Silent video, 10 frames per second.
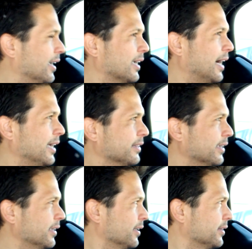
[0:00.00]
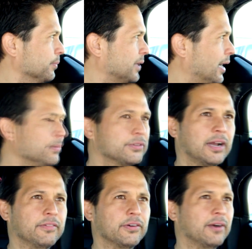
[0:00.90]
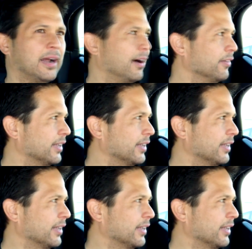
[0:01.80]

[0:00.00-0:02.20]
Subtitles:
guys, like, sometimes driving around,